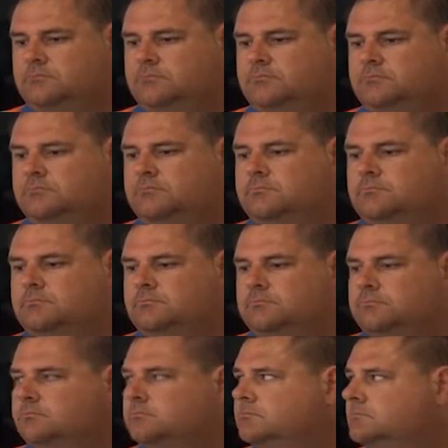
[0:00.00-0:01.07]

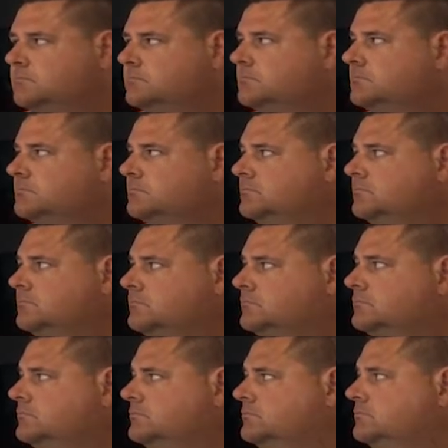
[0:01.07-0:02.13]

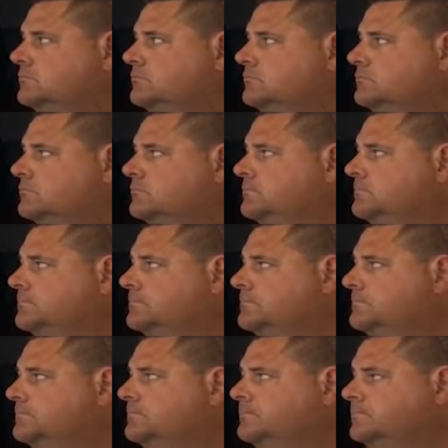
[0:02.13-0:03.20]

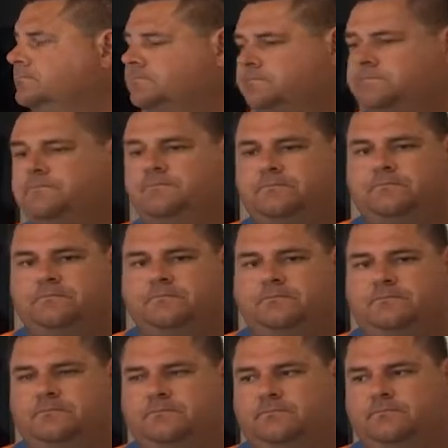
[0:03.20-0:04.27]

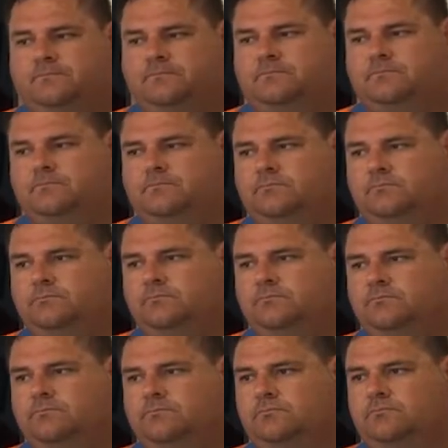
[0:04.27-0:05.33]

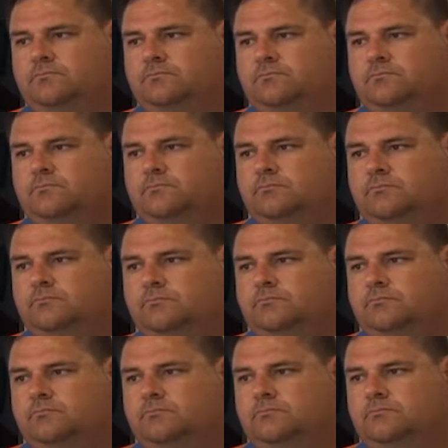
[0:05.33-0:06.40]

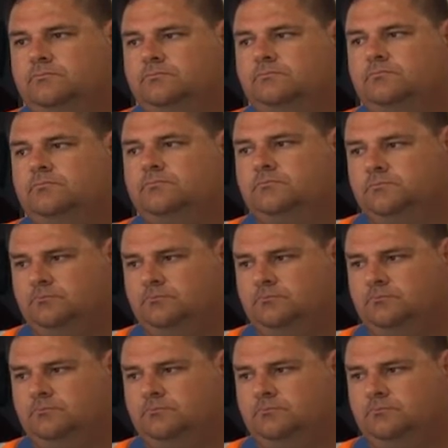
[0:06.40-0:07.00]
The person shown says nothing.